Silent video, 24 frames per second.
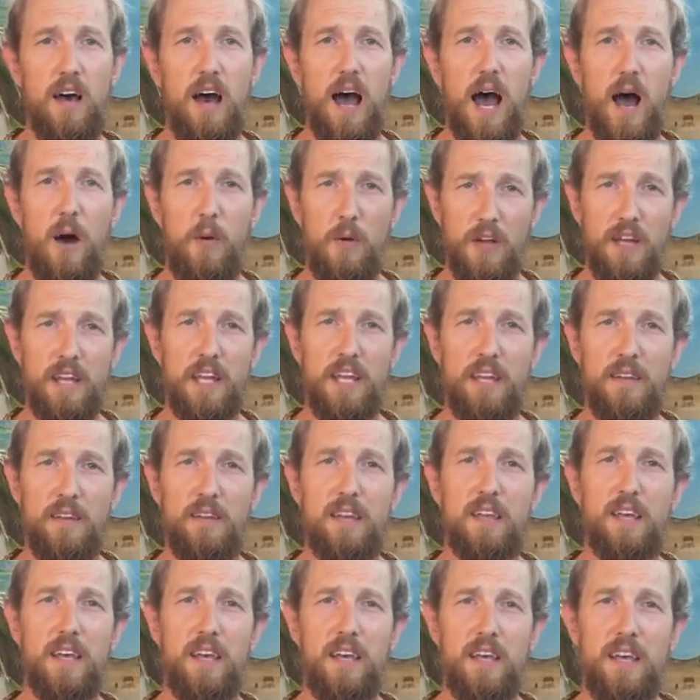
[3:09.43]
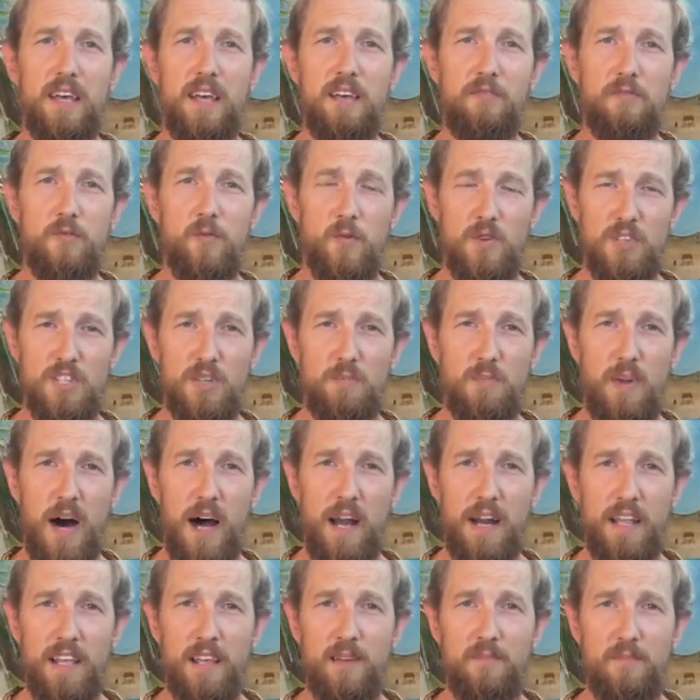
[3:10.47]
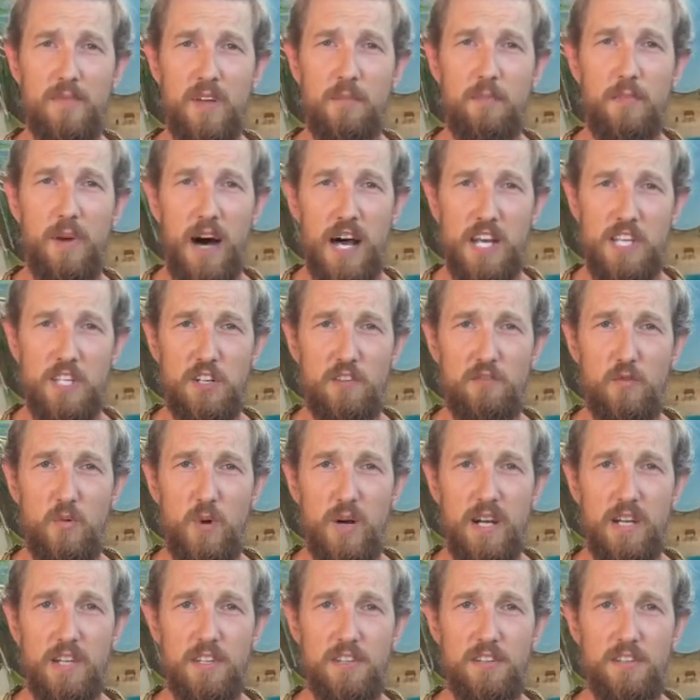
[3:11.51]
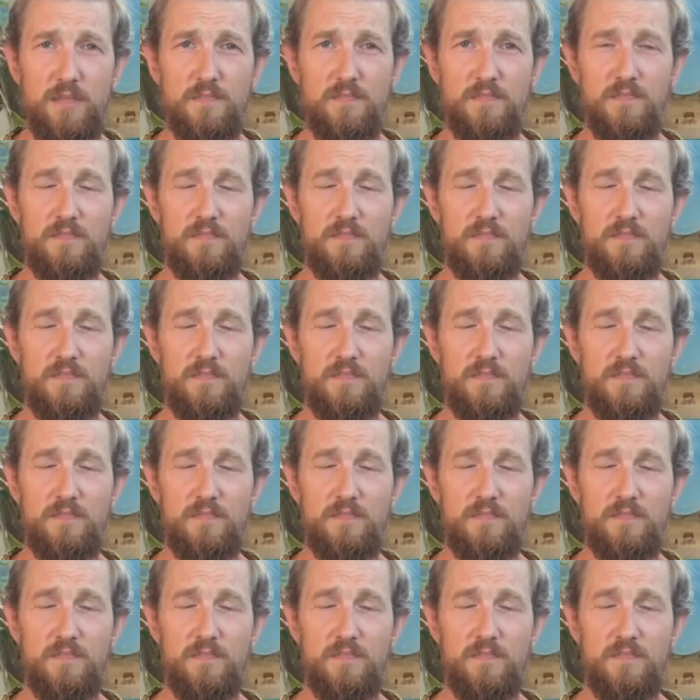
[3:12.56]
how it can influence the body in positive ways.